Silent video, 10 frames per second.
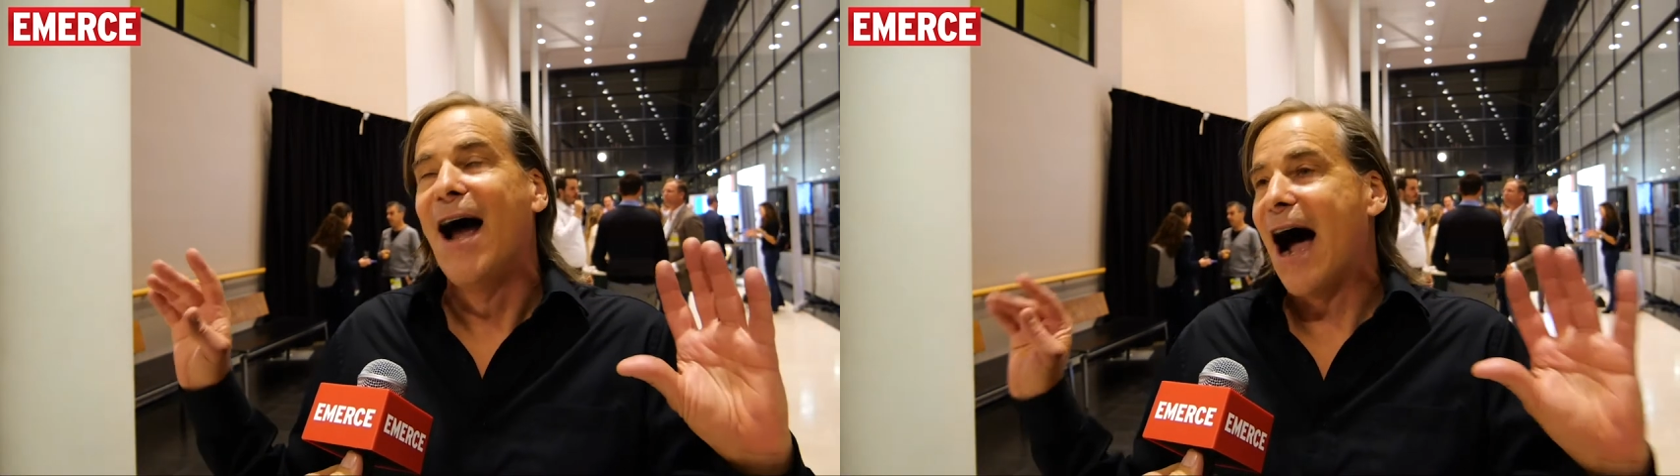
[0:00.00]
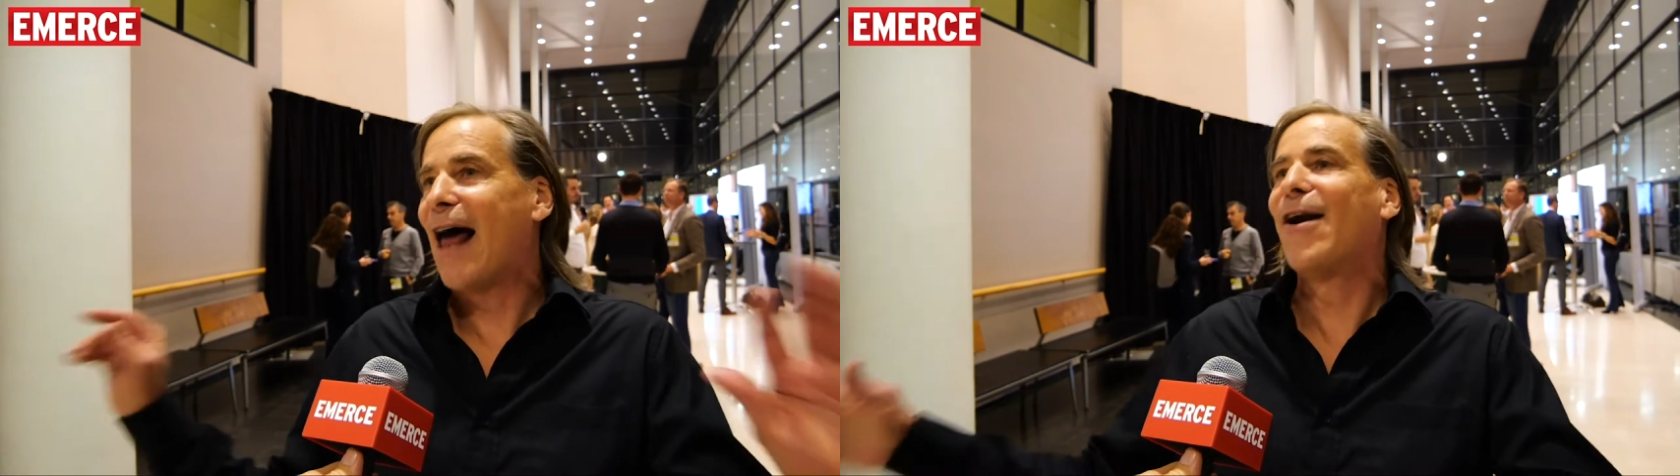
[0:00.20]

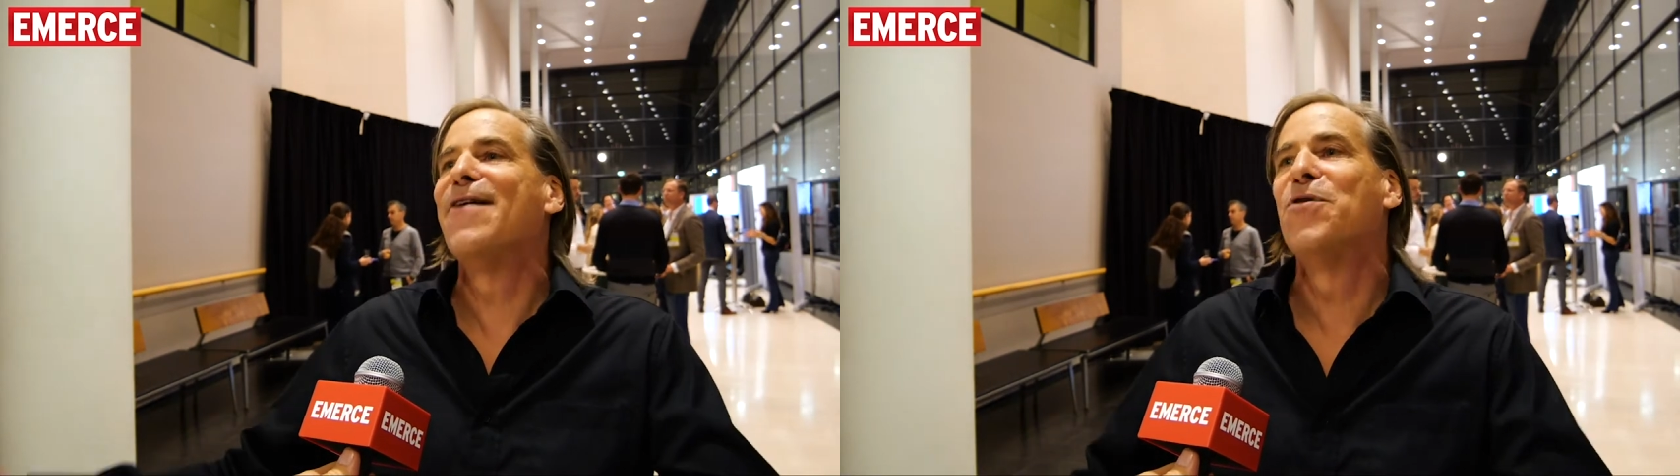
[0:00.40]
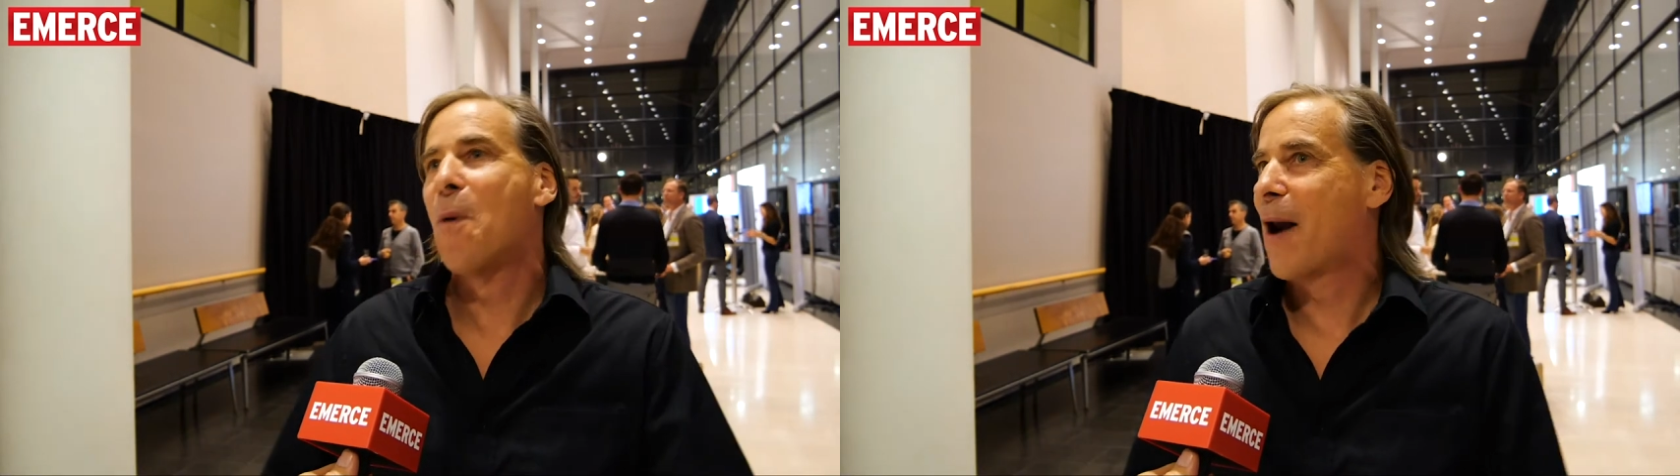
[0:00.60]
I don't
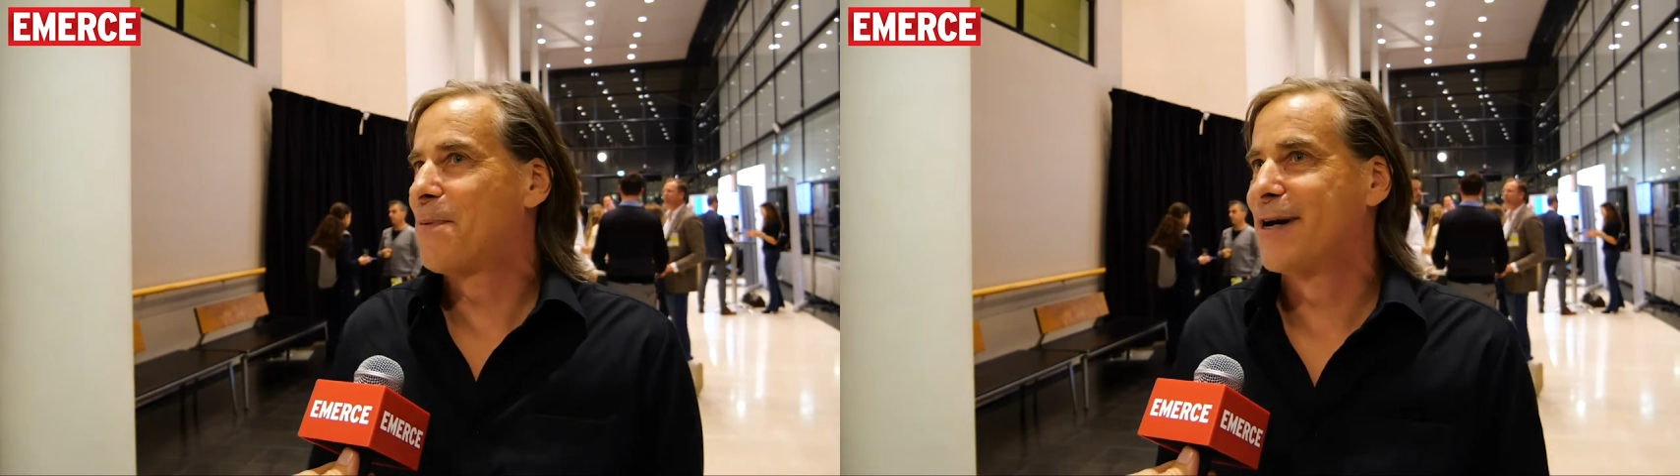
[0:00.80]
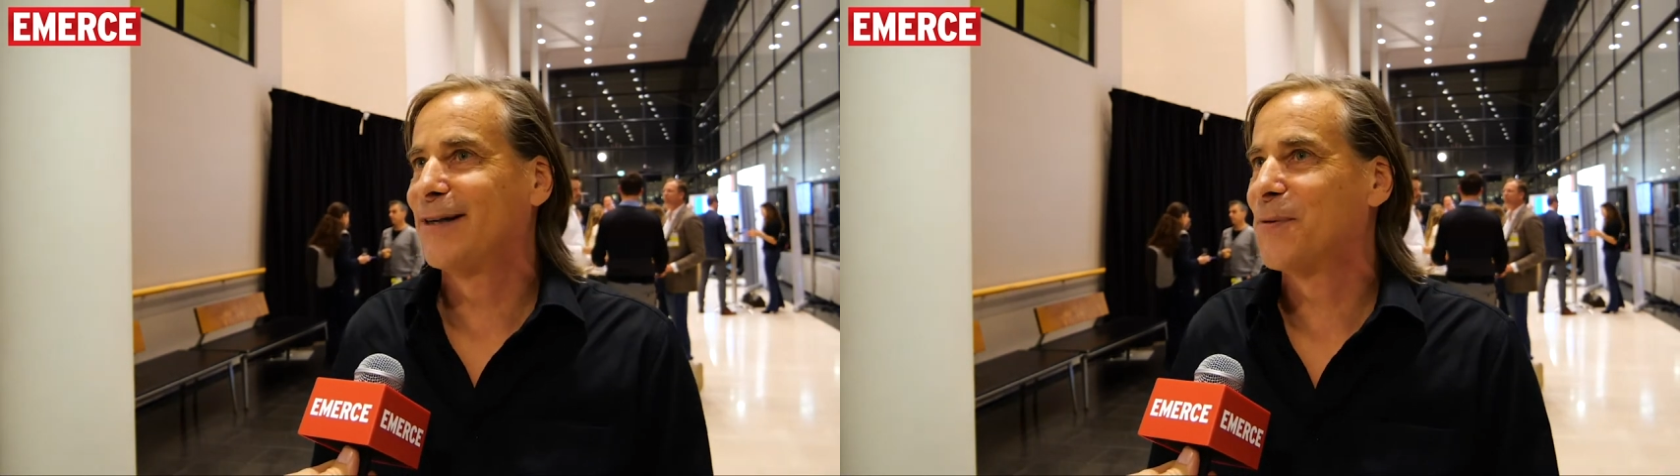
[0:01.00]
even want to
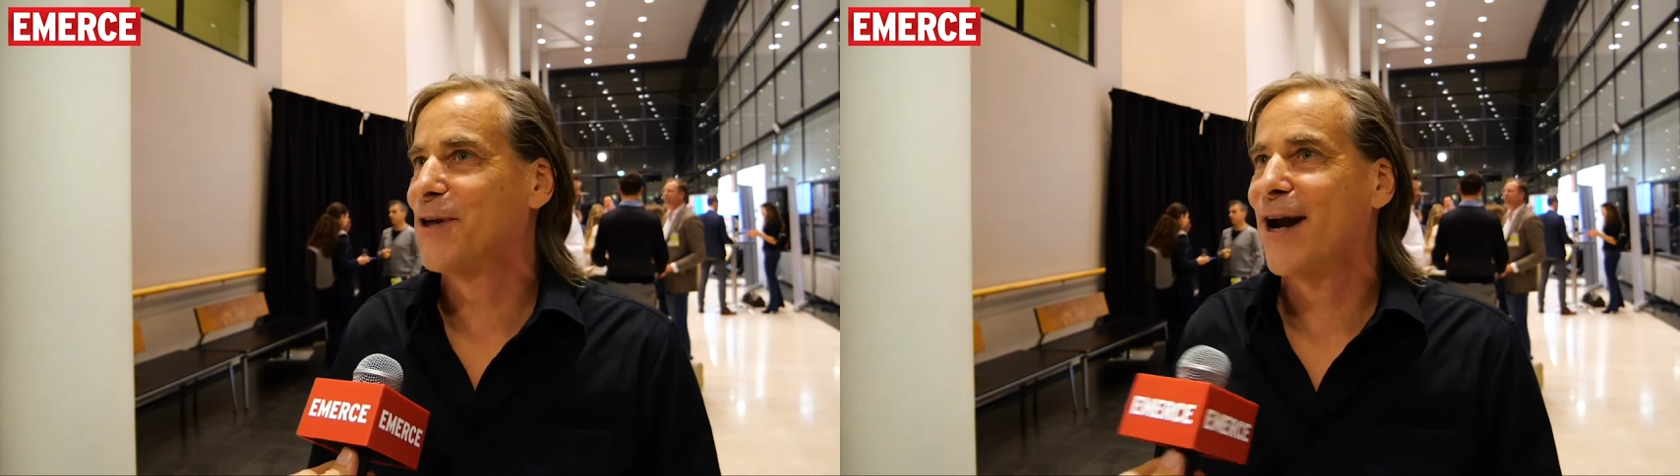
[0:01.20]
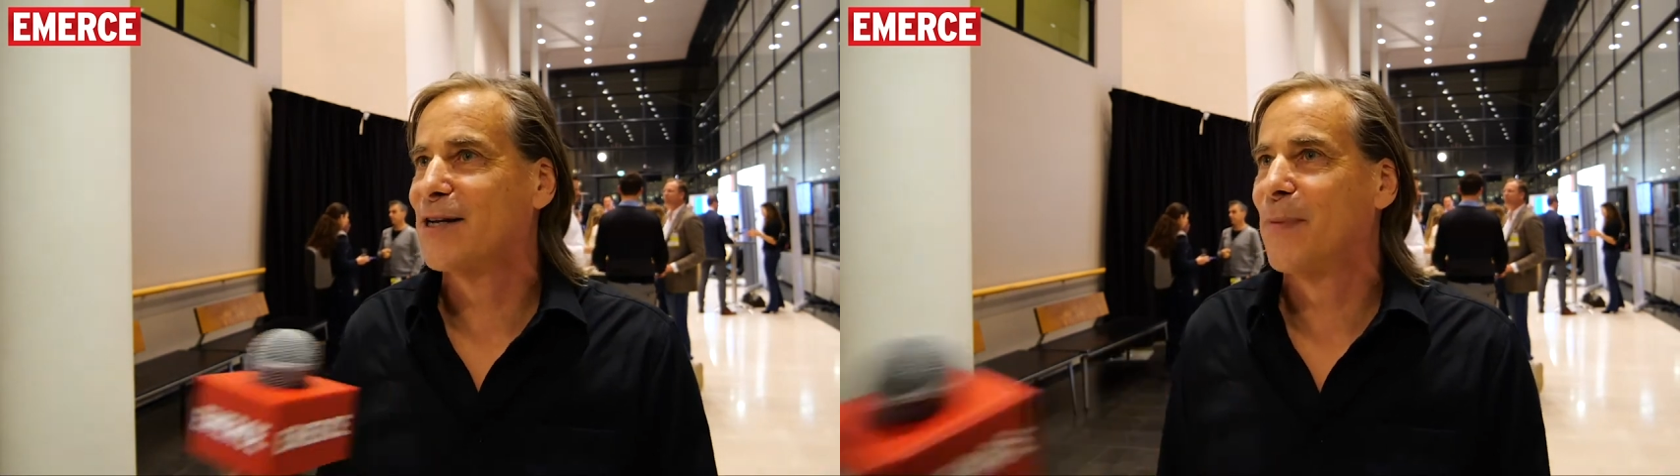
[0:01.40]
predict what
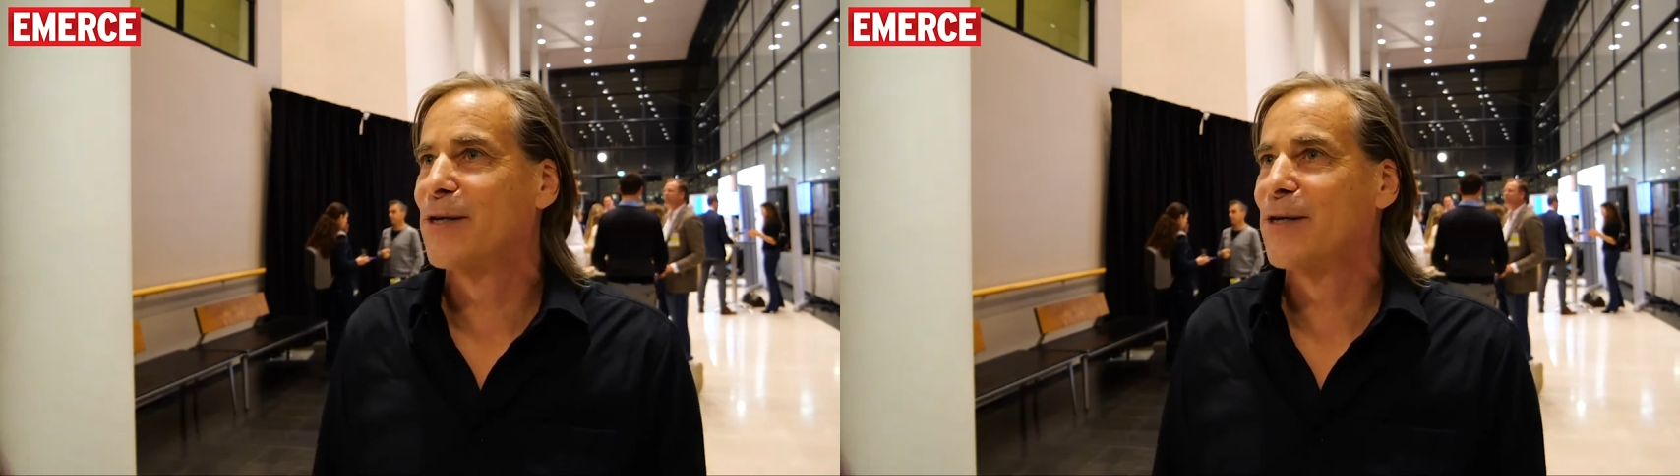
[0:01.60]
the next buzzword